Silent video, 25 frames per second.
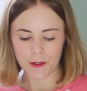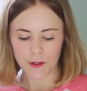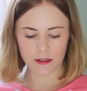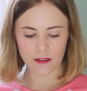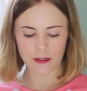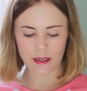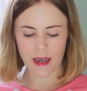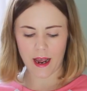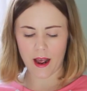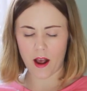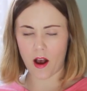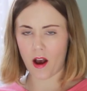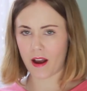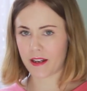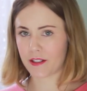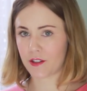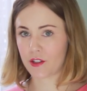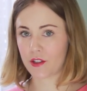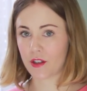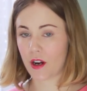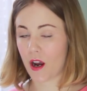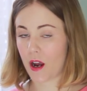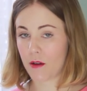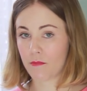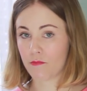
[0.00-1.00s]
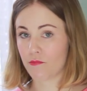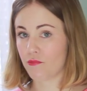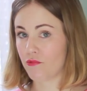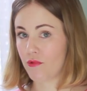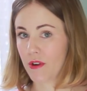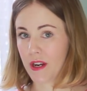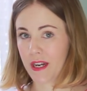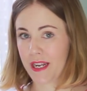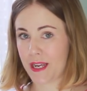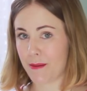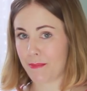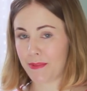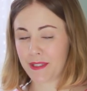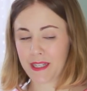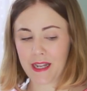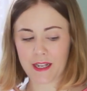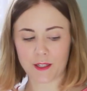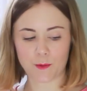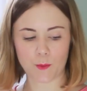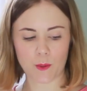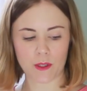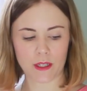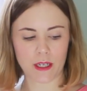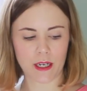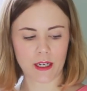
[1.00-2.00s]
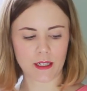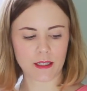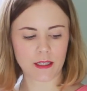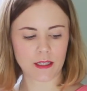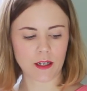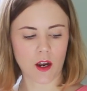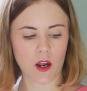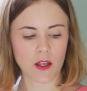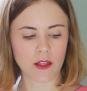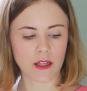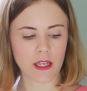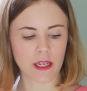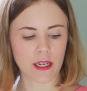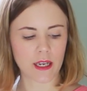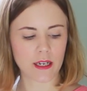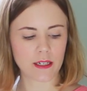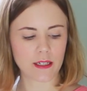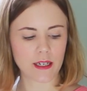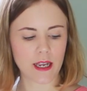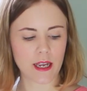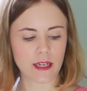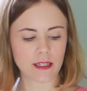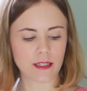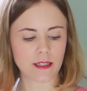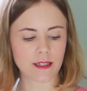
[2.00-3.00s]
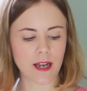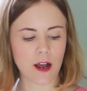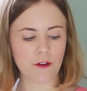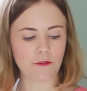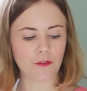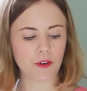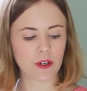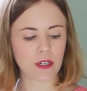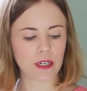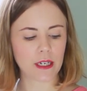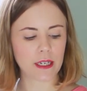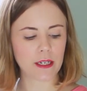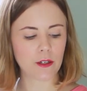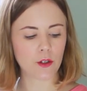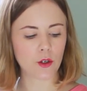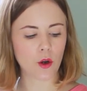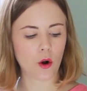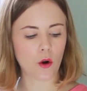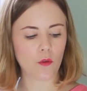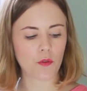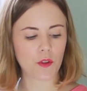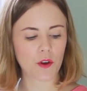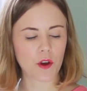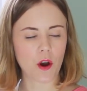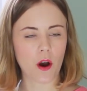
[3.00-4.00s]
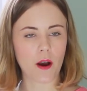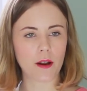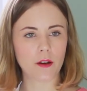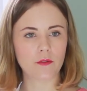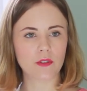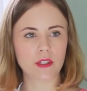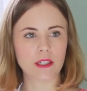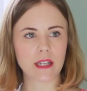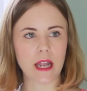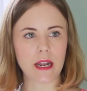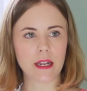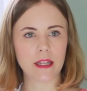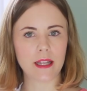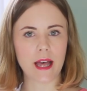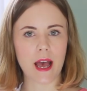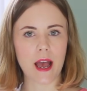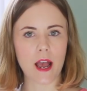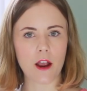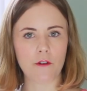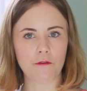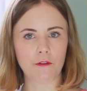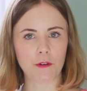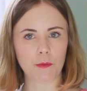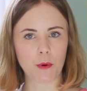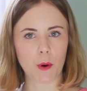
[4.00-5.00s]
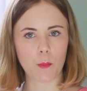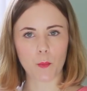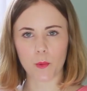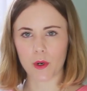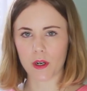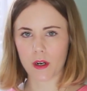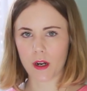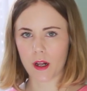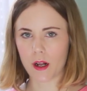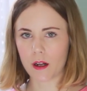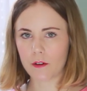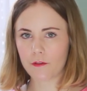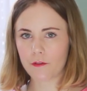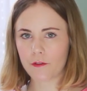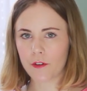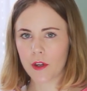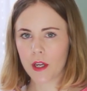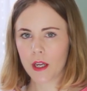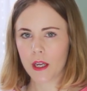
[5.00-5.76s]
Yeah, I, am really obsessed with this. I think it, it's definitely not the kind of scent that everyone would love.